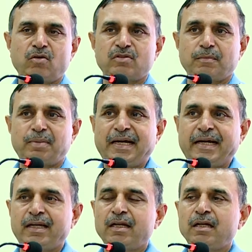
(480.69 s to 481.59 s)
to
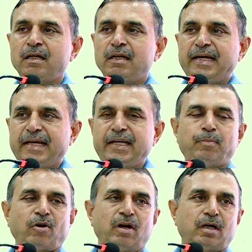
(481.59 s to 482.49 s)
supply any
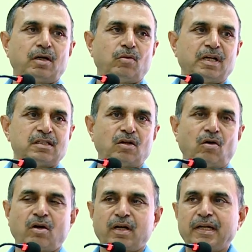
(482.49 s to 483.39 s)
product to us,
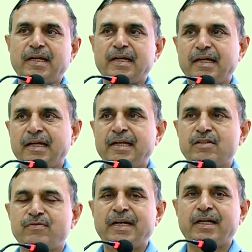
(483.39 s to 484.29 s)
or he
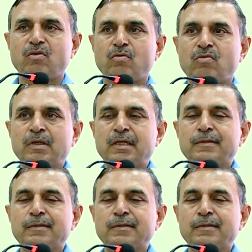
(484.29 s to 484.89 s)
is willing to